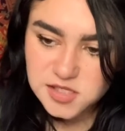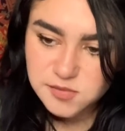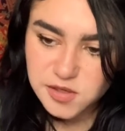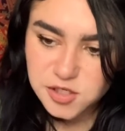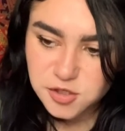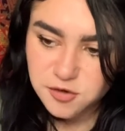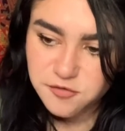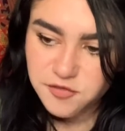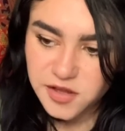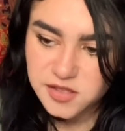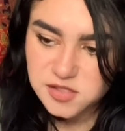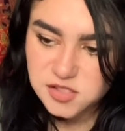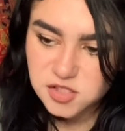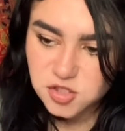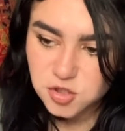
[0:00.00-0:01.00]
Major events,
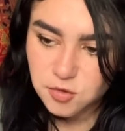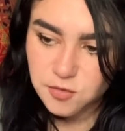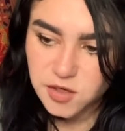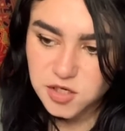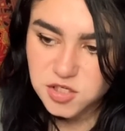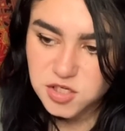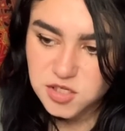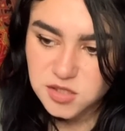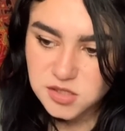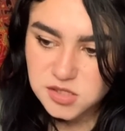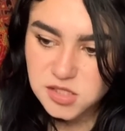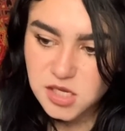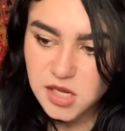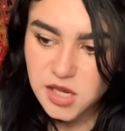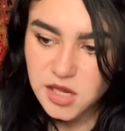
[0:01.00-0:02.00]
situations,
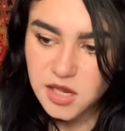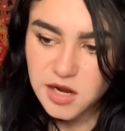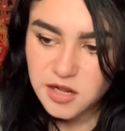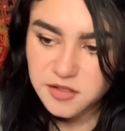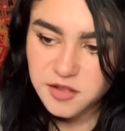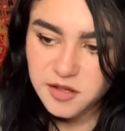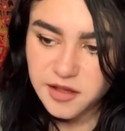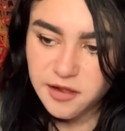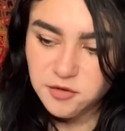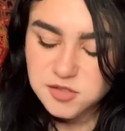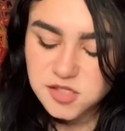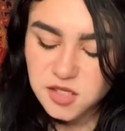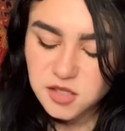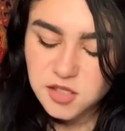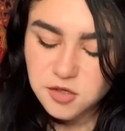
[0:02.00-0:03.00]
anything else
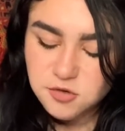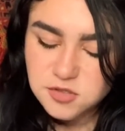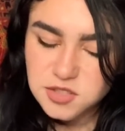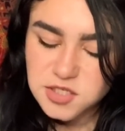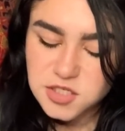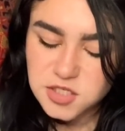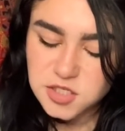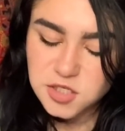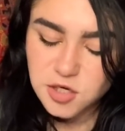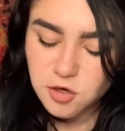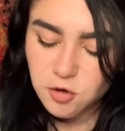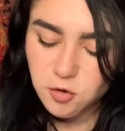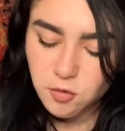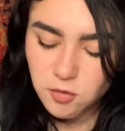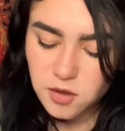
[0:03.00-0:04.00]
that Leos need to
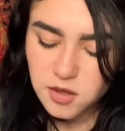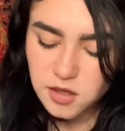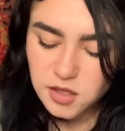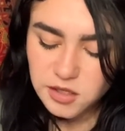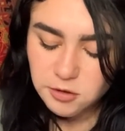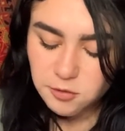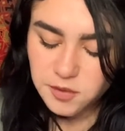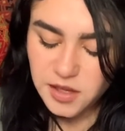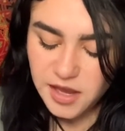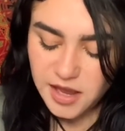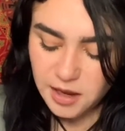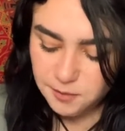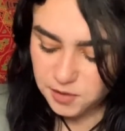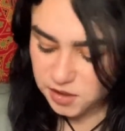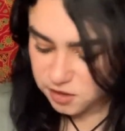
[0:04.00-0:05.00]
know be
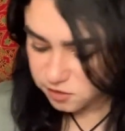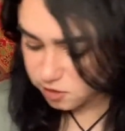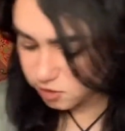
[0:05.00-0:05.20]
happening in their